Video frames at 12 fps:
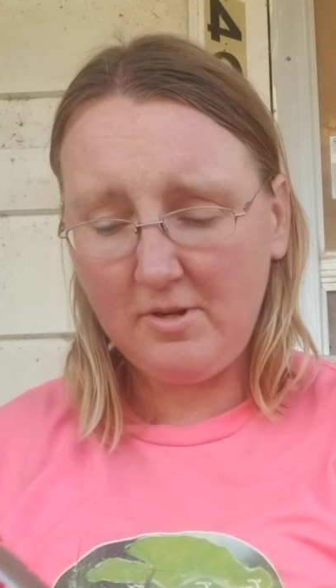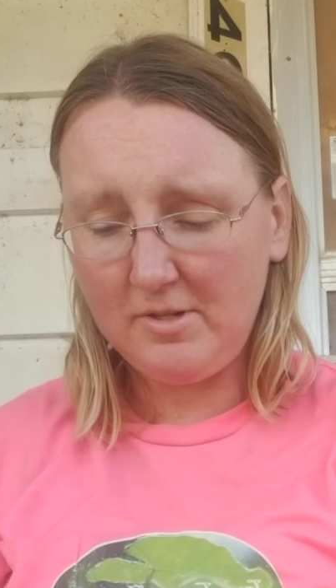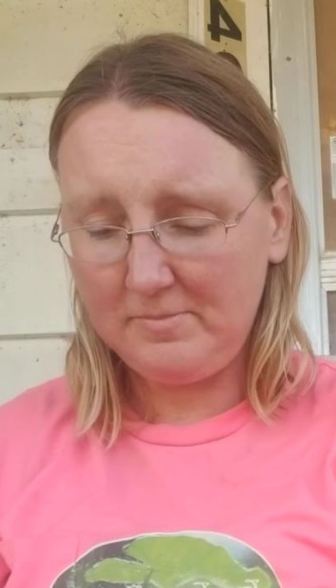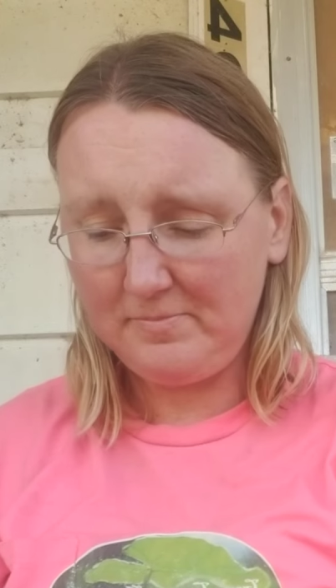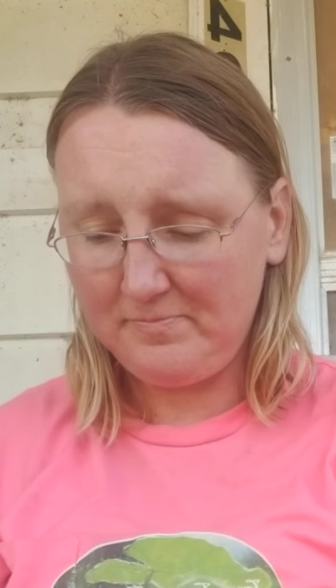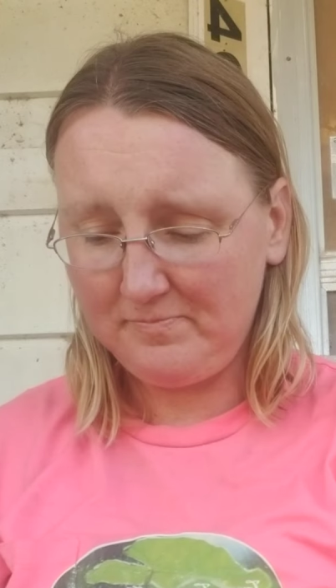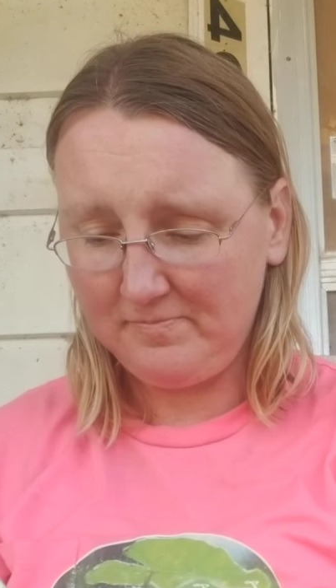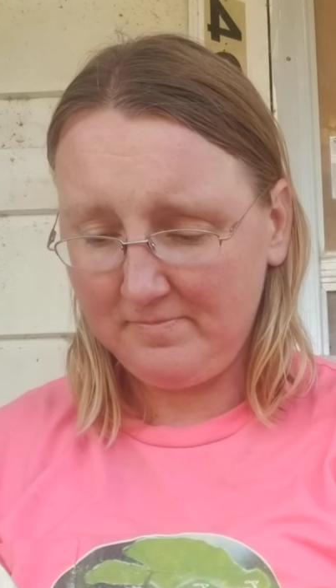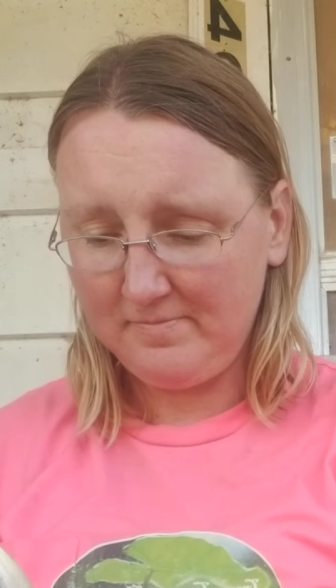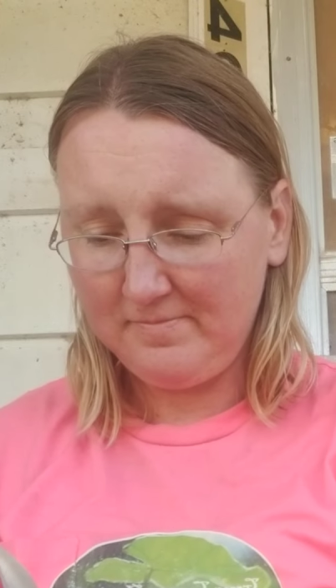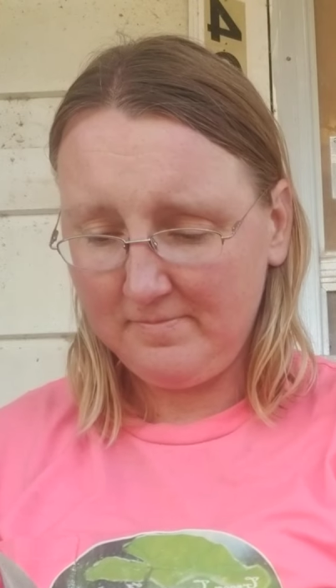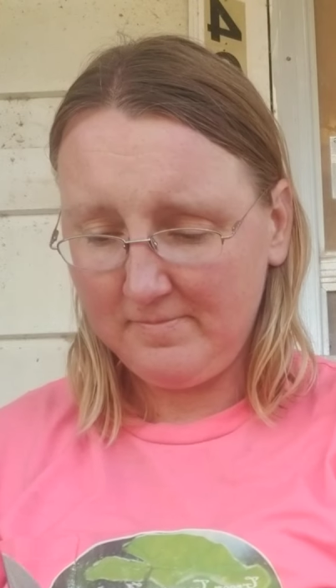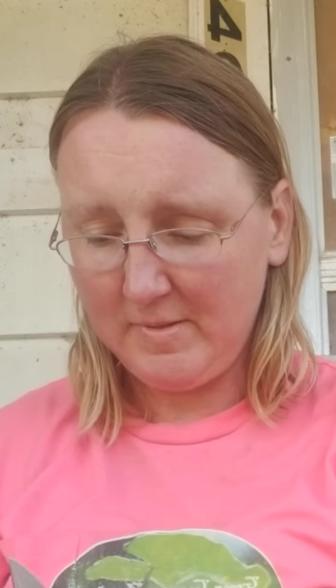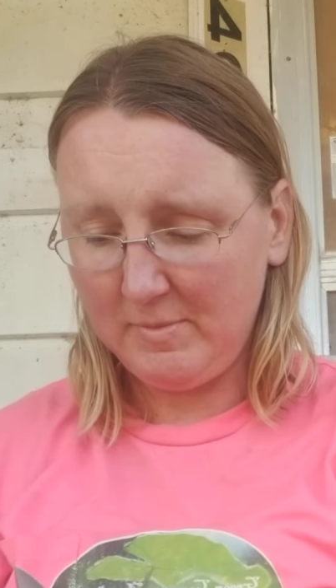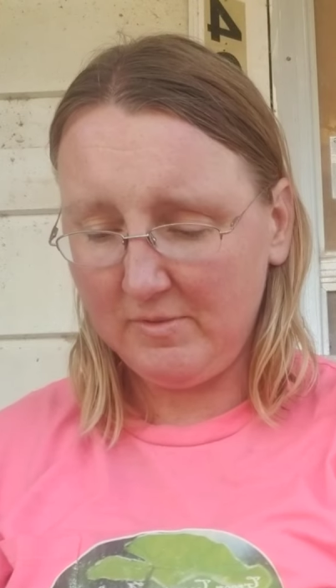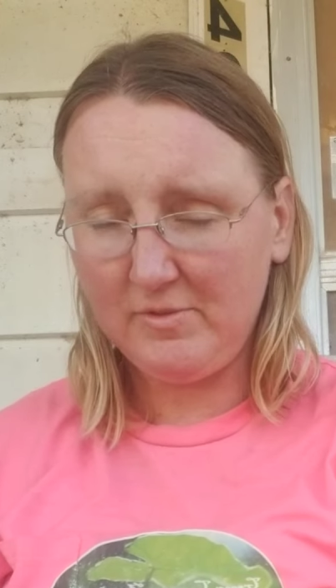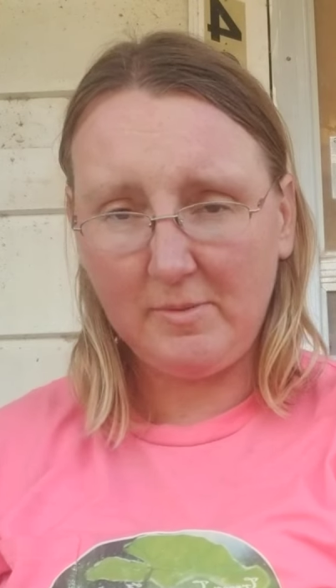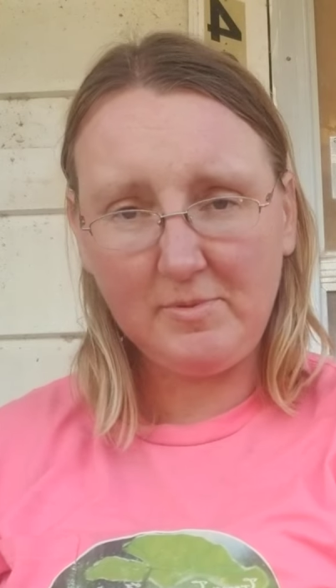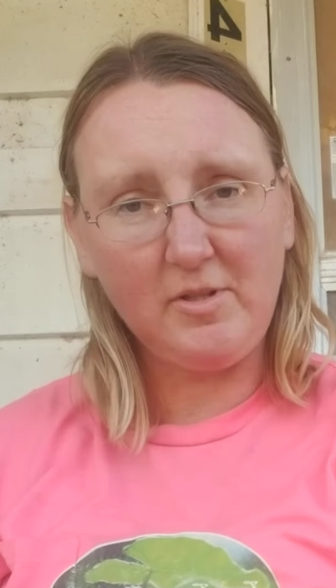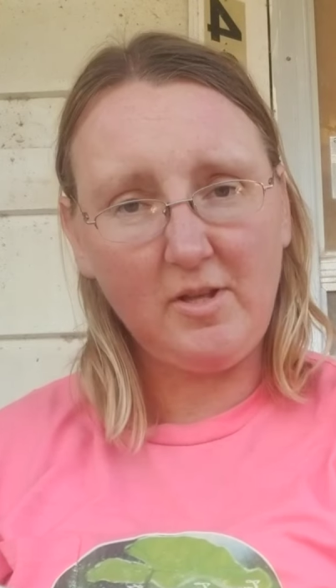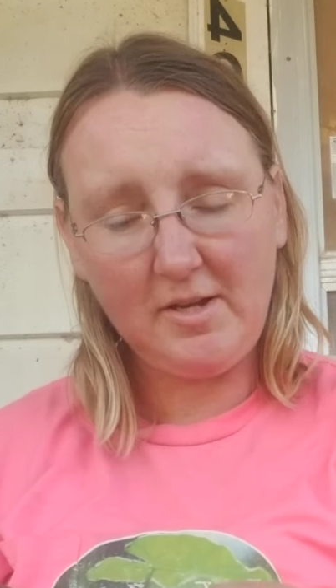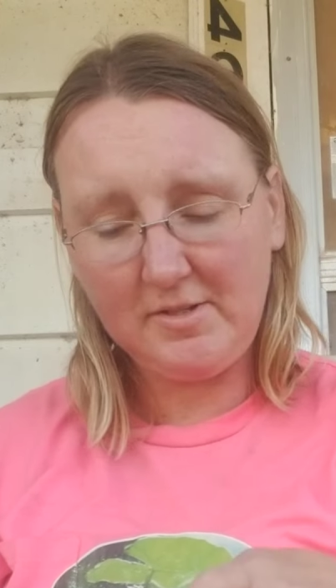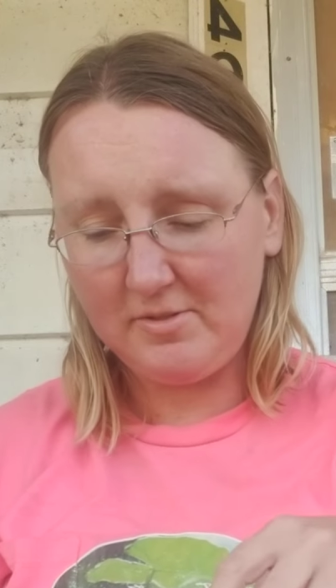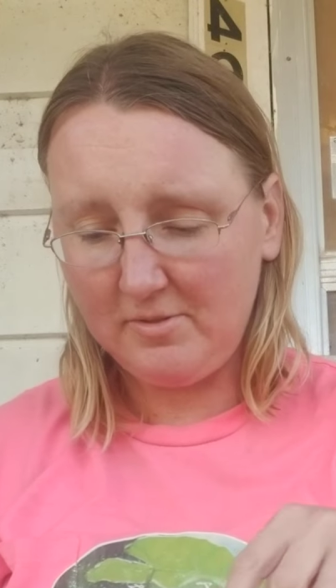How many different types of
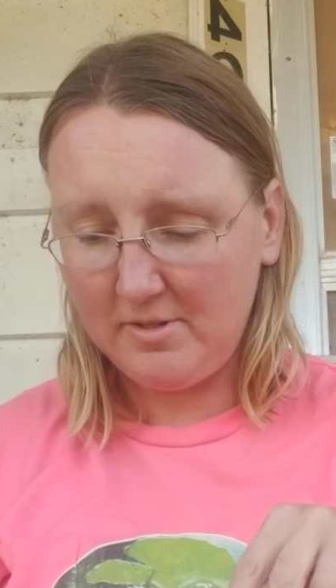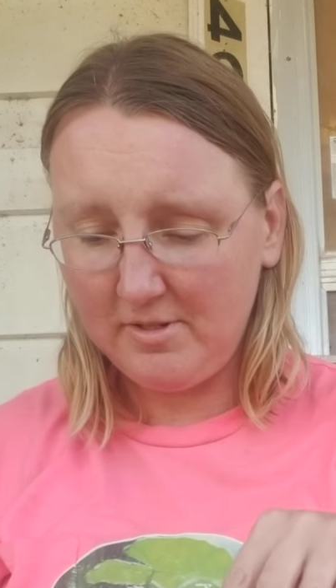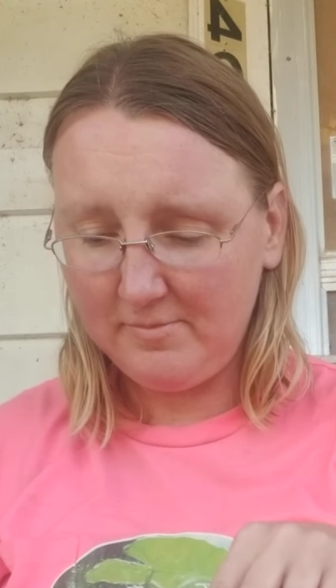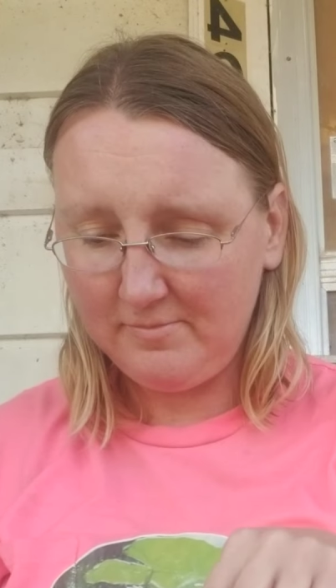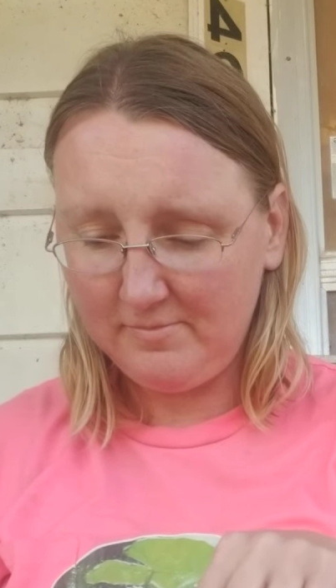locks there are?